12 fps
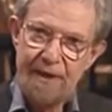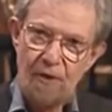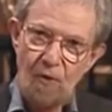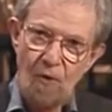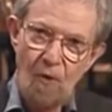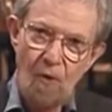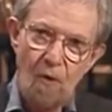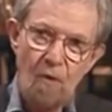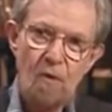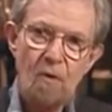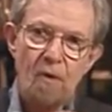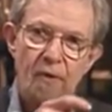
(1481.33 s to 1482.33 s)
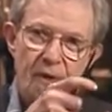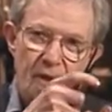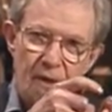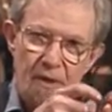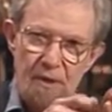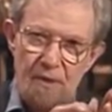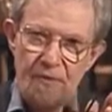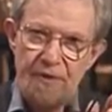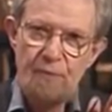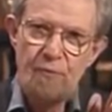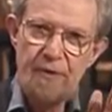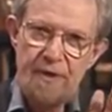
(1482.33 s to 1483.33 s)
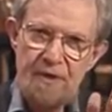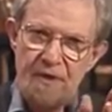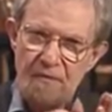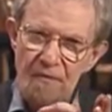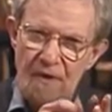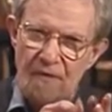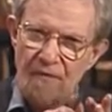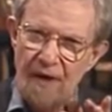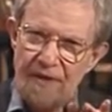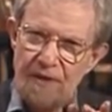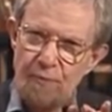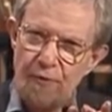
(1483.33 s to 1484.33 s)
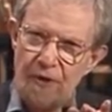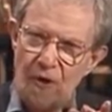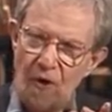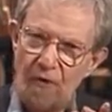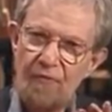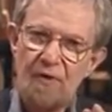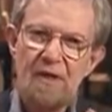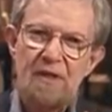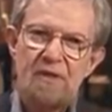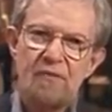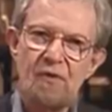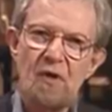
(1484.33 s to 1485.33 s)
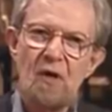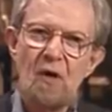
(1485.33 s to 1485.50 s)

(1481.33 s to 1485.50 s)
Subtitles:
That will lick all the debris, the fine debris off,